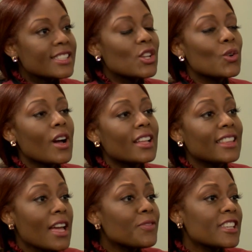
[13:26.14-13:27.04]
so uh,
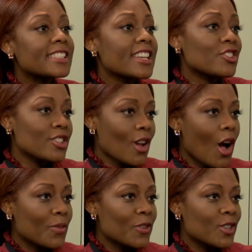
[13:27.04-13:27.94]
Life Extension
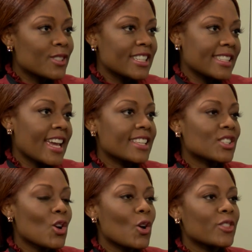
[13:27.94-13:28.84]
offers a
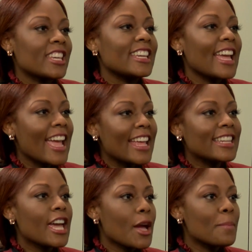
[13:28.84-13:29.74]
test called the
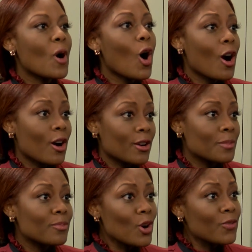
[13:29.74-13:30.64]
NMR
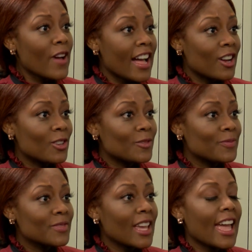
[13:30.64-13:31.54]
profile.
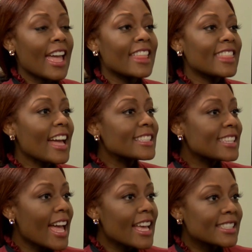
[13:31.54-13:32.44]
Okay. And that
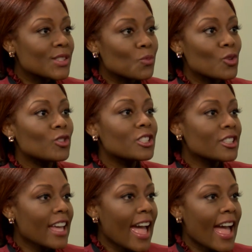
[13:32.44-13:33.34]
test will
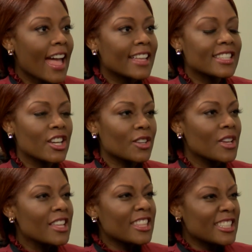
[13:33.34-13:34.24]
look at uh,
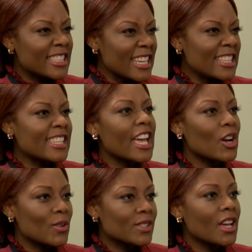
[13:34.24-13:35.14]
the
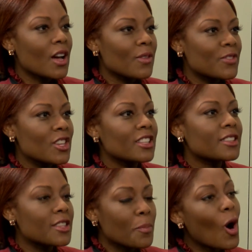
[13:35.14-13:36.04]
details of the,
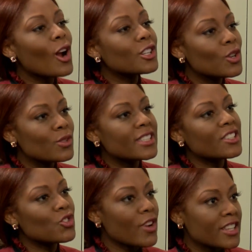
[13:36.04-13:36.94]
the particles
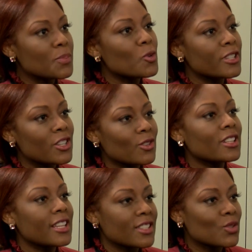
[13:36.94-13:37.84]
that's transporting your
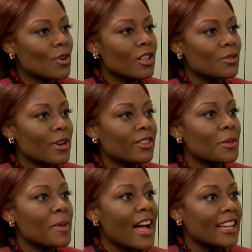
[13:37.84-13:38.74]
cholesterol that's around important.
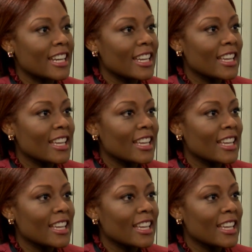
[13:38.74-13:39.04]
the body.